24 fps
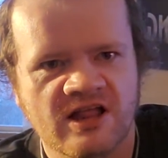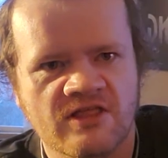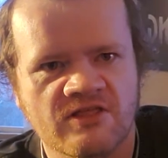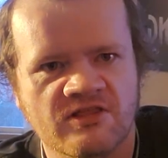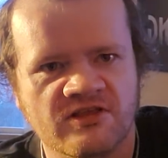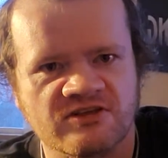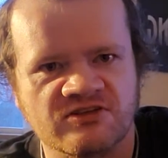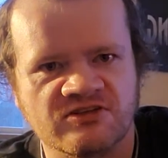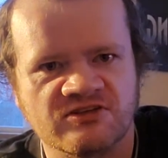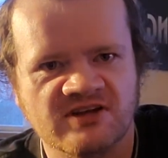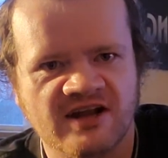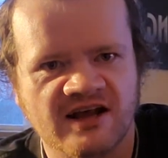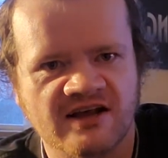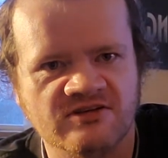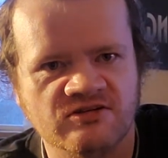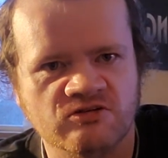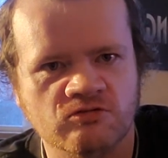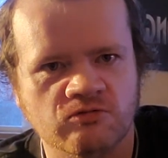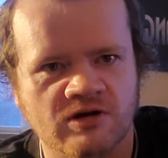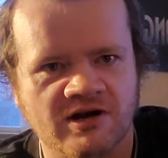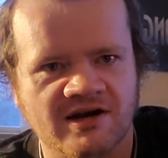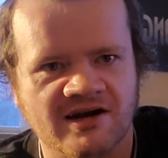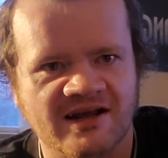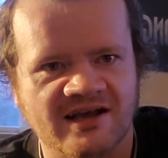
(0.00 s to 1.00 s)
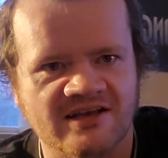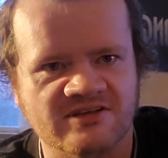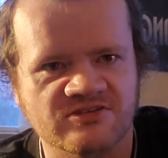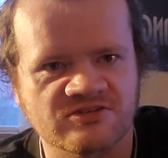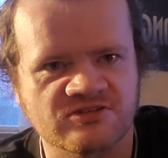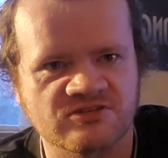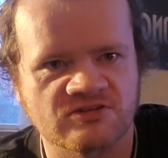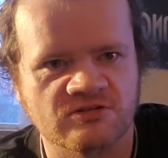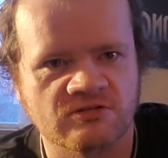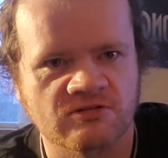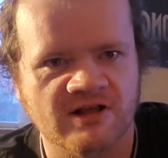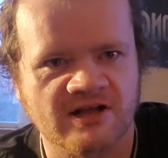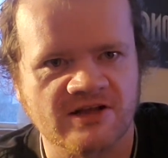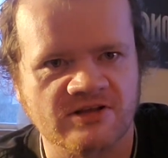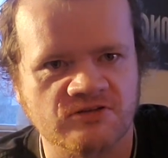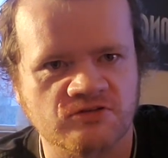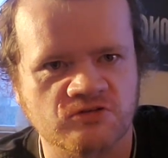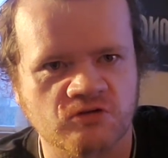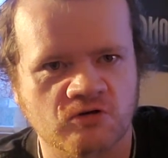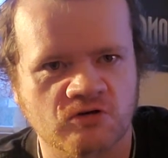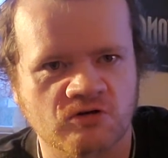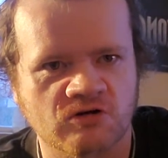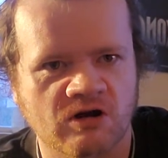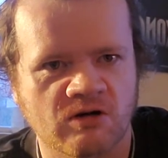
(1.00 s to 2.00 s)
This next one has, like,
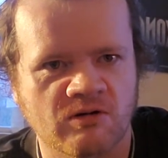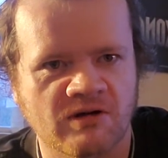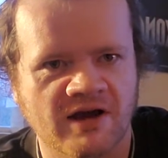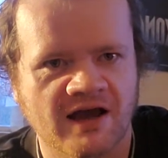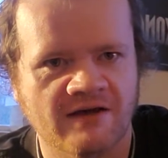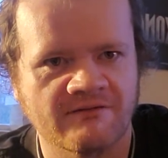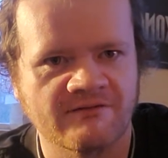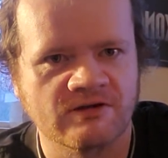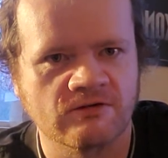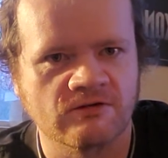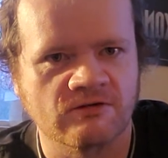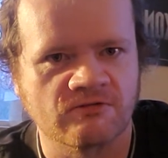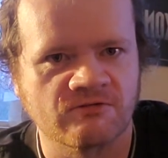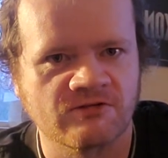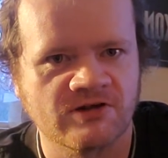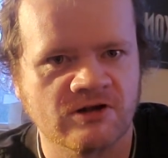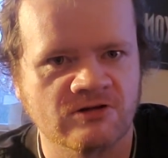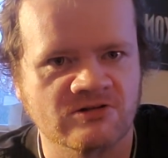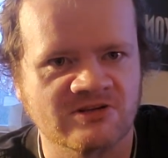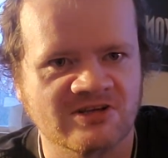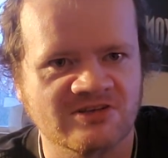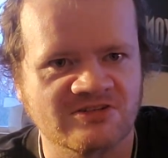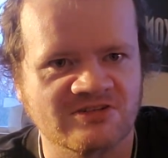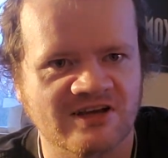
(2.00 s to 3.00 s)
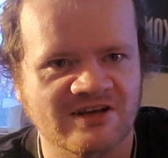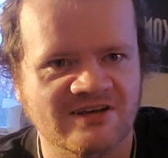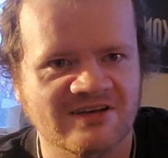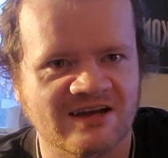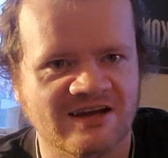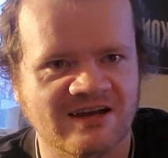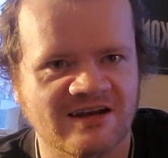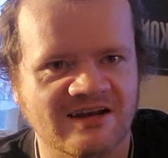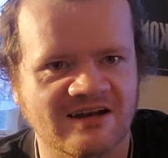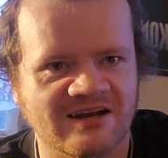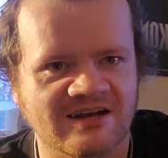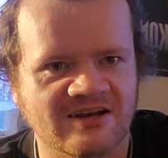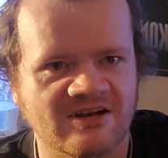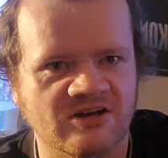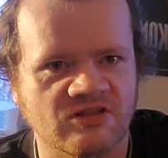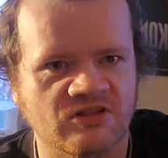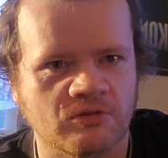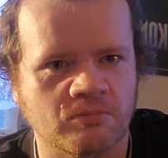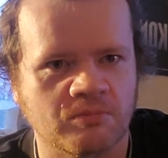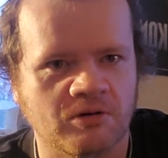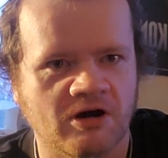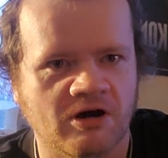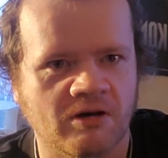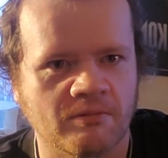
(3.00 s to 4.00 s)
Zorro having revealed his identity to
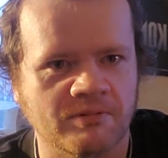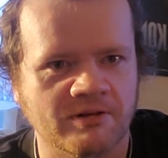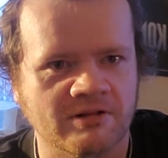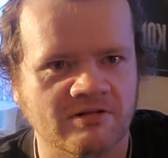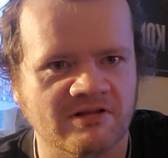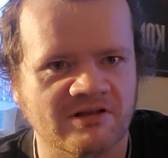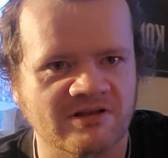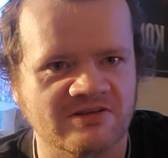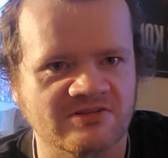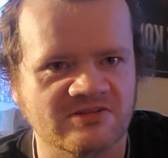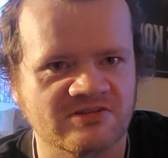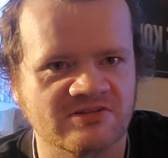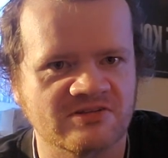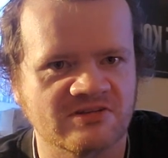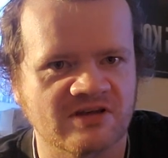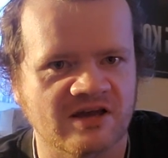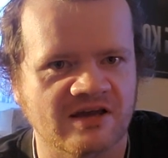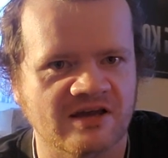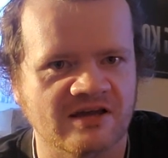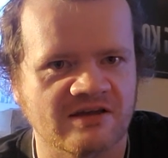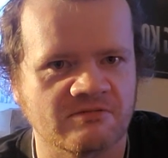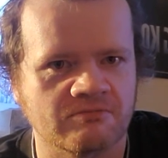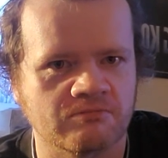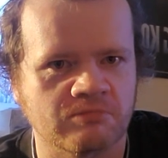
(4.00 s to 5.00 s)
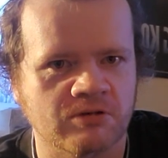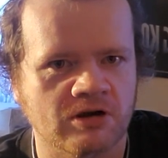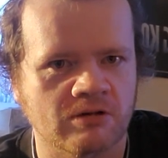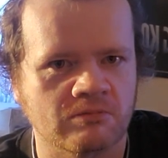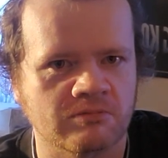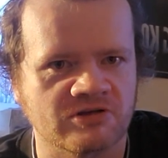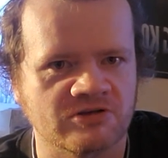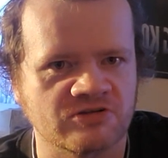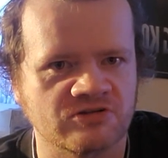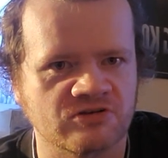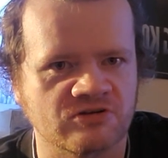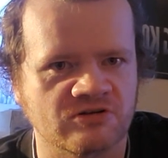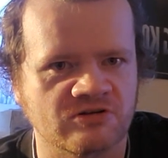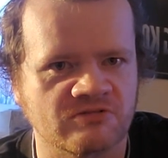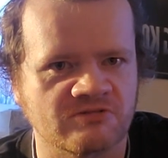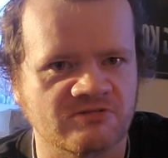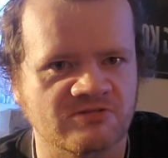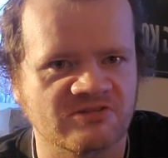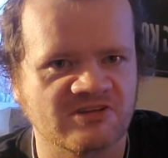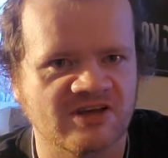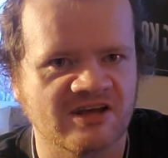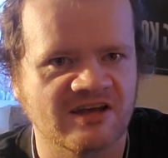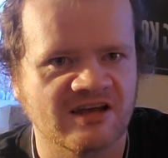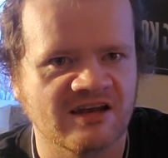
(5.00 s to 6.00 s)
the populace. I probably shouldn't
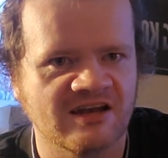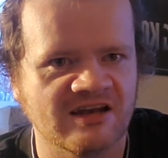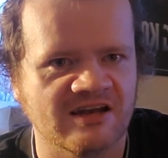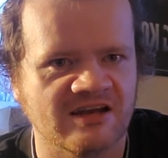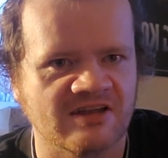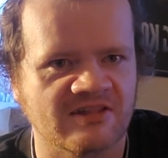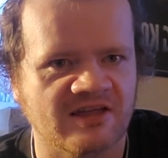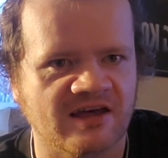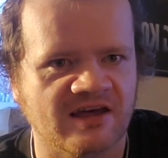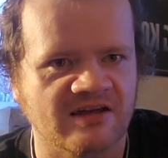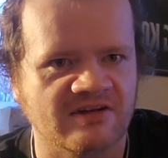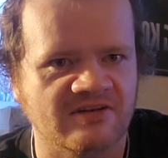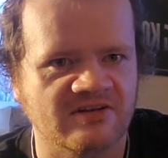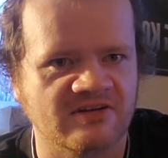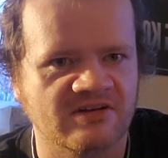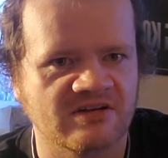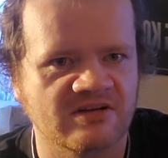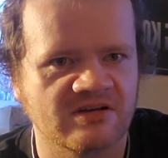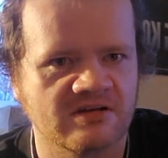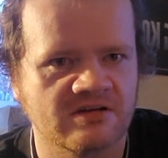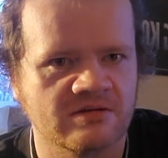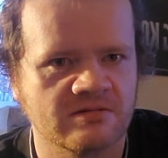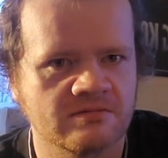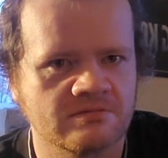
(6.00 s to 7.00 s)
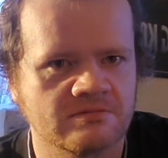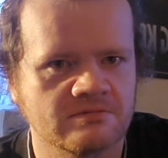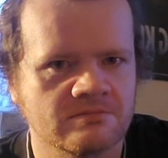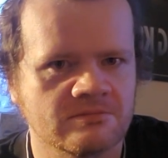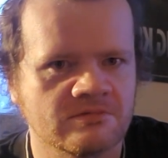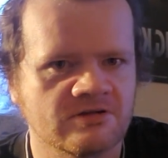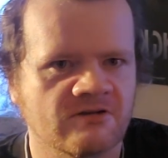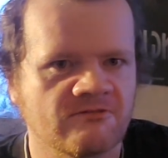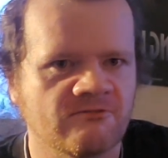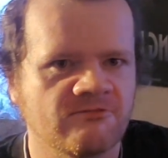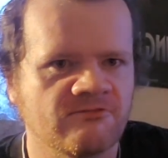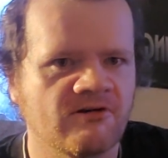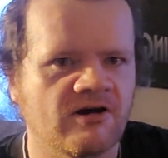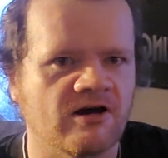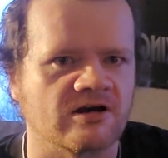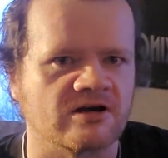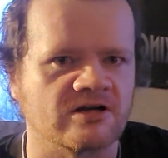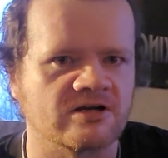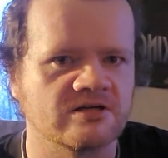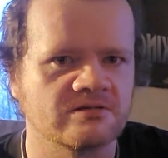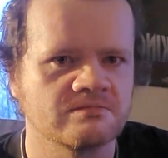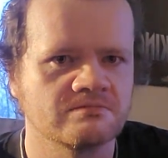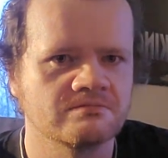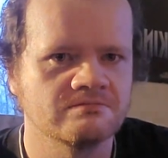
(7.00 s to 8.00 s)
have said any of that.
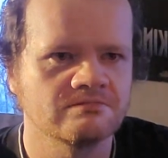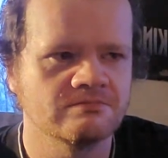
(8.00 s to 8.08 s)
Fuck.